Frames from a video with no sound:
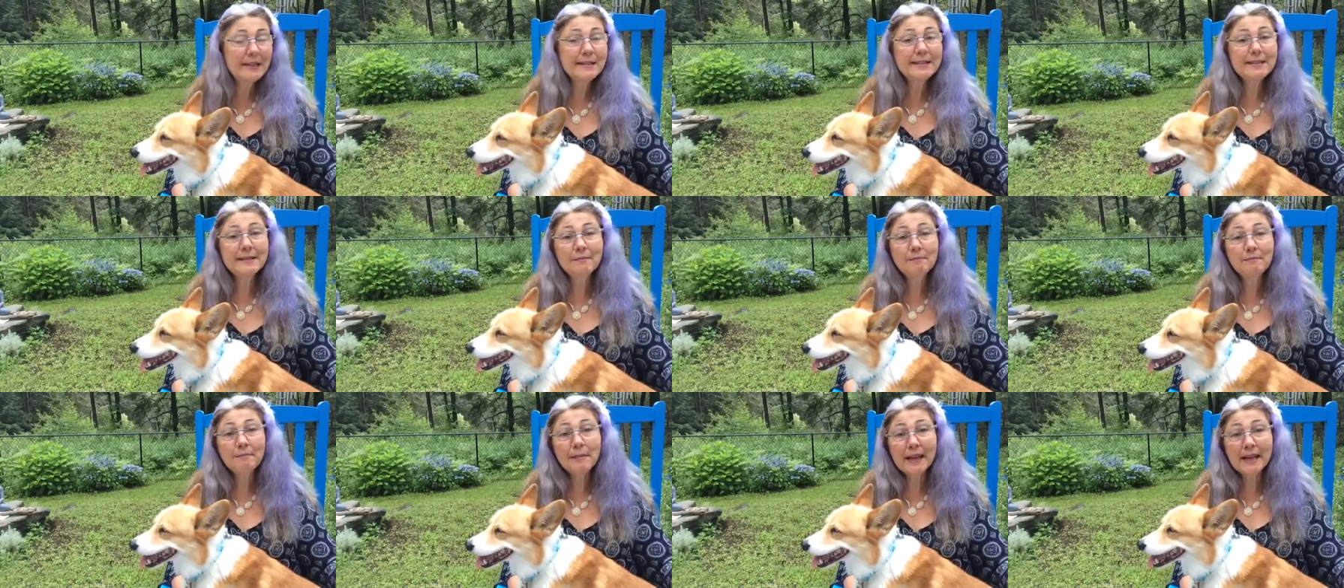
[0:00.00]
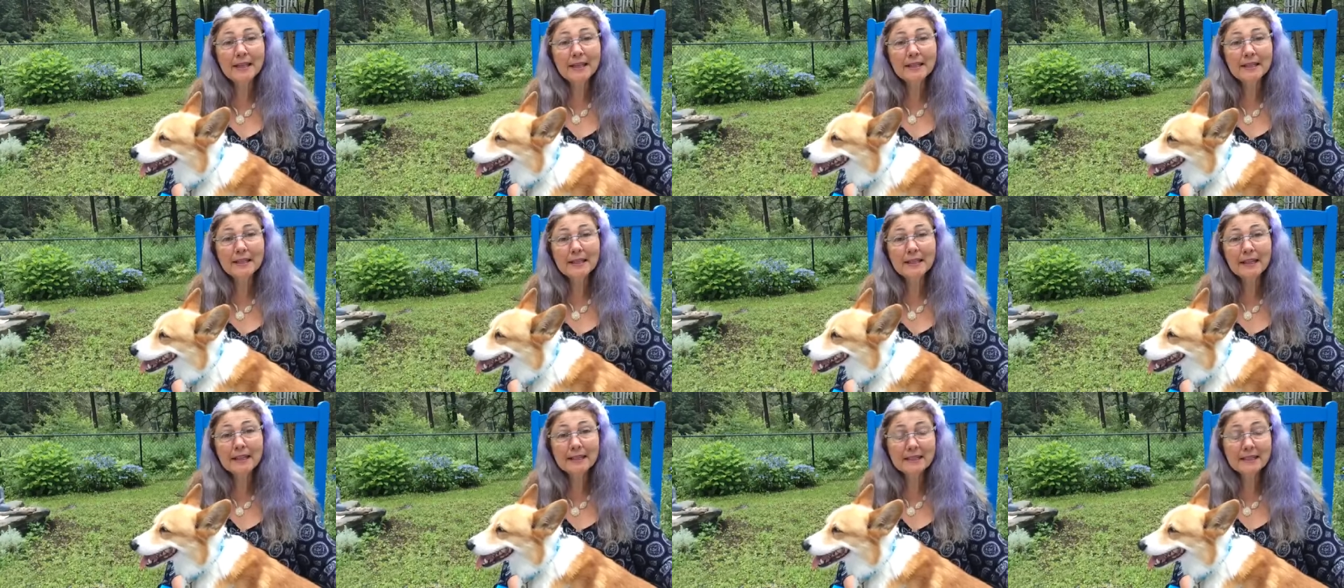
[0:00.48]

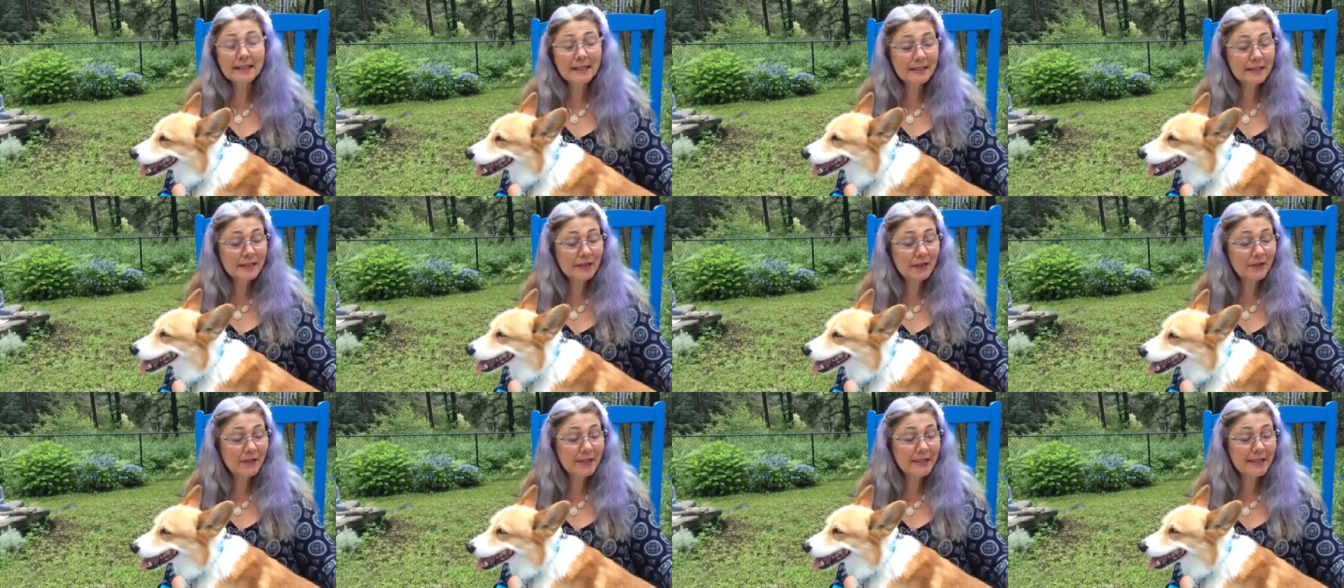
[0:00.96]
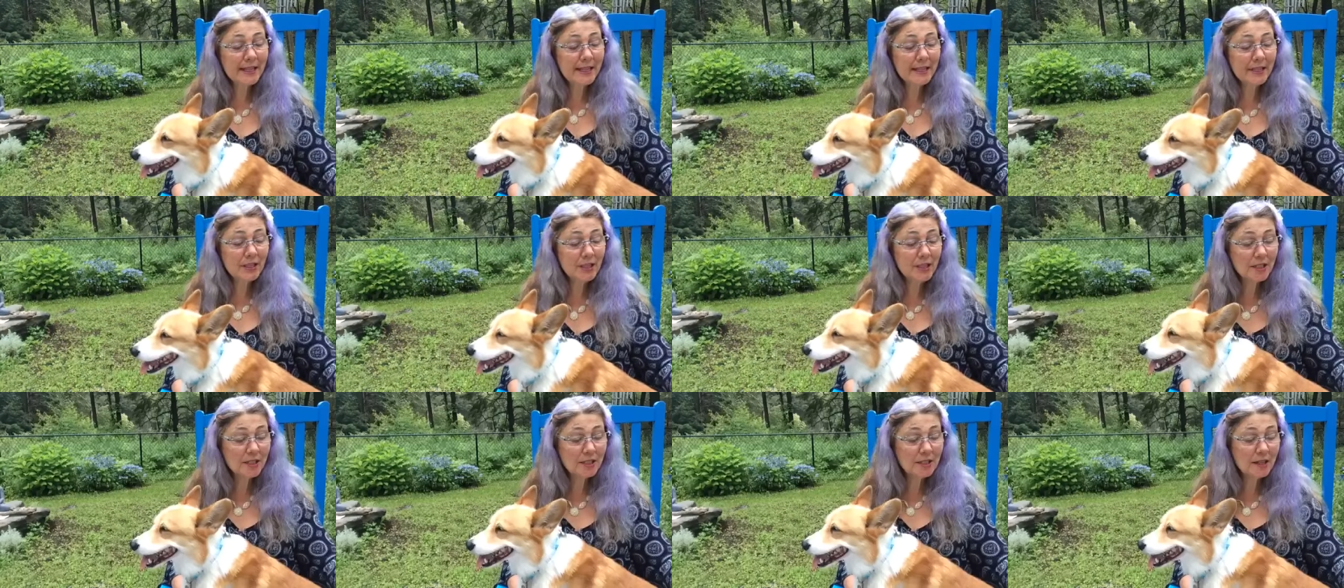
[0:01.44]
demanding excessive
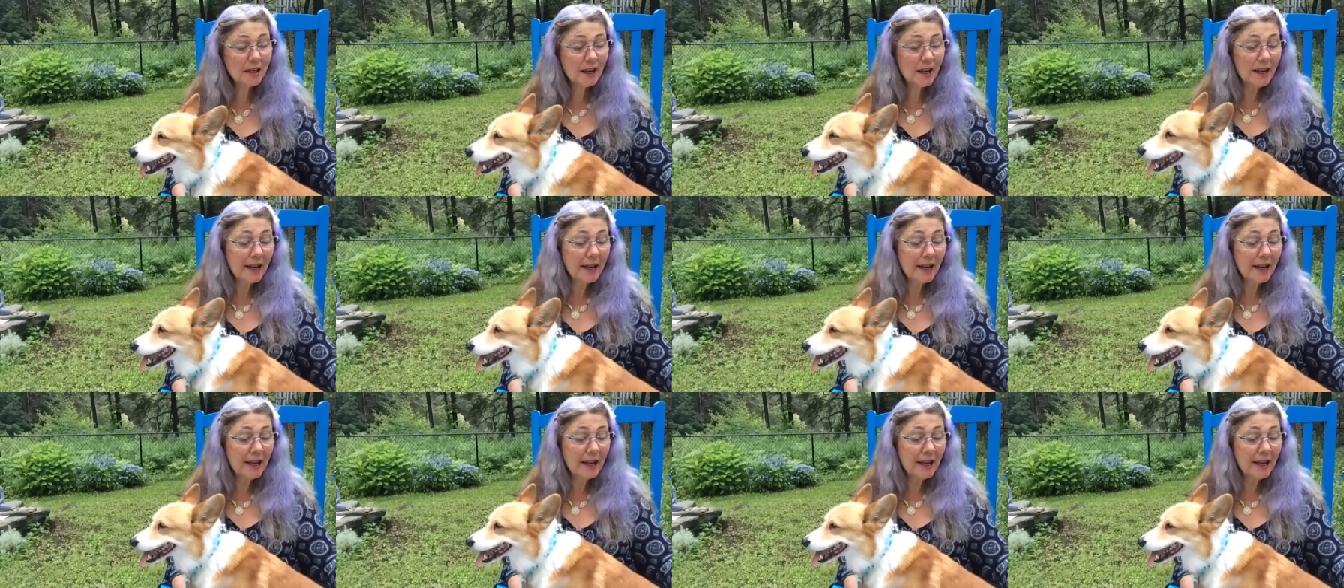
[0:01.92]
attention